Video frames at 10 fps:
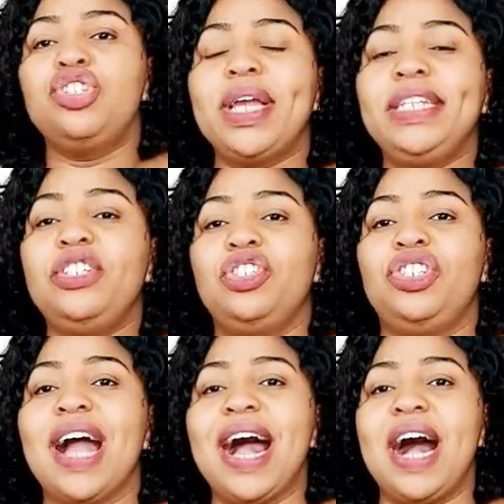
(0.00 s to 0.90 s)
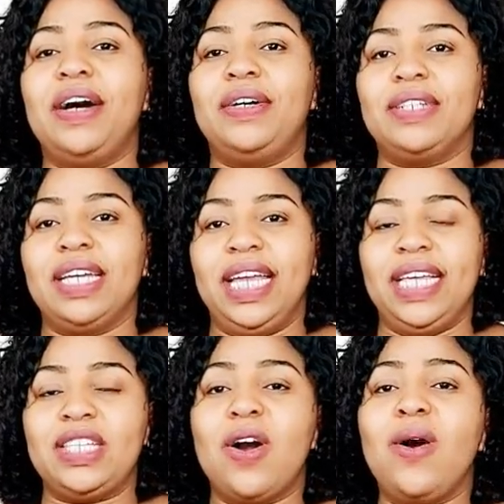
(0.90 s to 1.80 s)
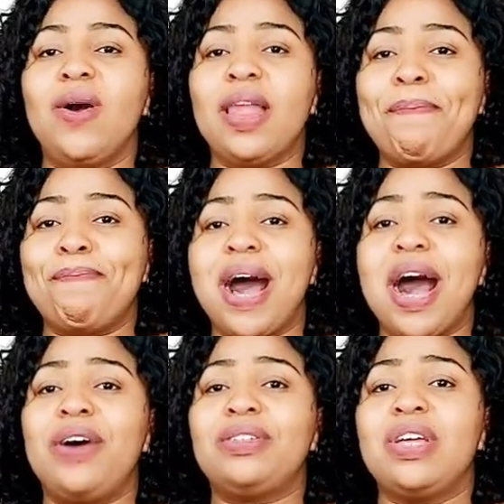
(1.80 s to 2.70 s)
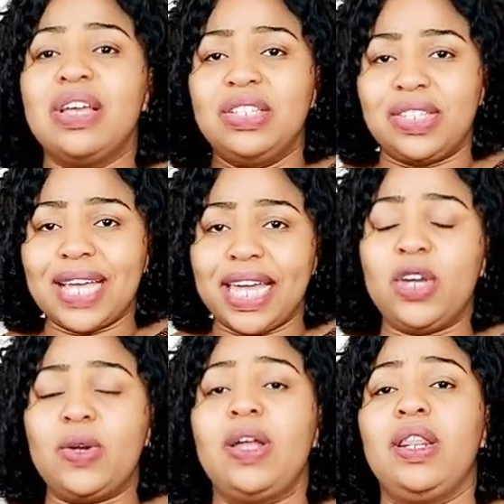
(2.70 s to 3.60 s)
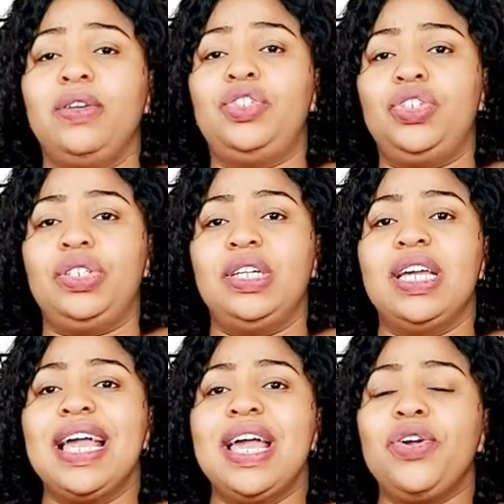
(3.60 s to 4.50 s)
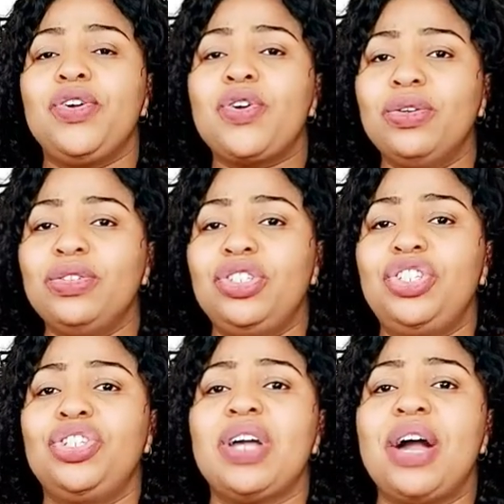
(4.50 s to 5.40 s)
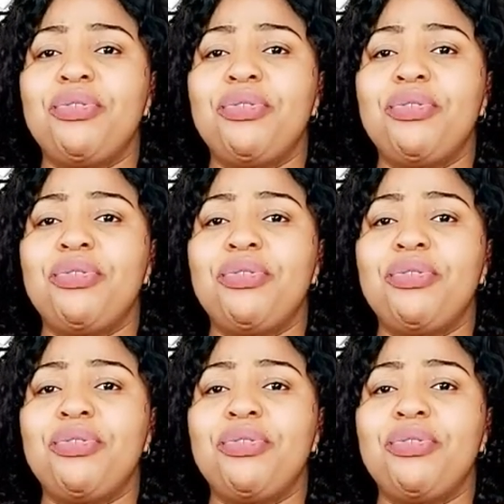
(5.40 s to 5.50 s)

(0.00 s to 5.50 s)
Train your child. It's all about psychology, conditional